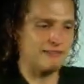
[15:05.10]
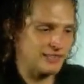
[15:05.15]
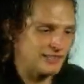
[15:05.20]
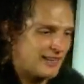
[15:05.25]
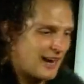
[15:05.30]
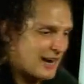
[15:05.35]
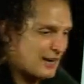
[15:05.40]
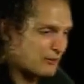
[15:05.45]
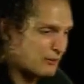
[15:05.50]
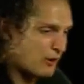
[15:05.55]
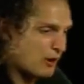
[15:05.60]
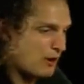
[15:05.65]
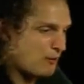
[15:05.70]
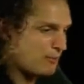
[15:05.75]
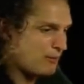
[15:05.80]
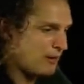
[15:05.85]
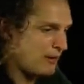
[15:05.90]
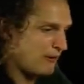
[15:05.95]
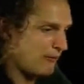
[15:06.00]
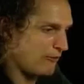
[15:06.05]
have a
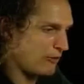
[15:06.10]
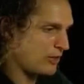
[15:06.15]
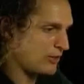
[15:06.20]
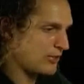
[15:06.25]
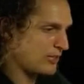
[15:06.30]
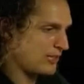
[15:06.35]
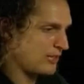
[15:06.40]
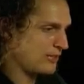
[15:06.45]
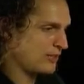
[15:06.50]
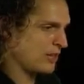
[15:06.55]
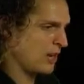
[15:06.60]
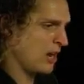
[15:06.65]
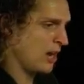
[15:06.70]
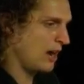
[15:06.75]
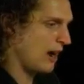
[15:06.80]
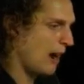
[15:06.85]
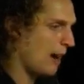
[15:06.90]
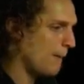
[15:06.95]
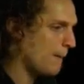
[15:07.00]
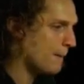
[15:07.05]
tightrope versus
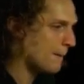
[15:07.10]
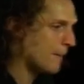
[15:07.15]
a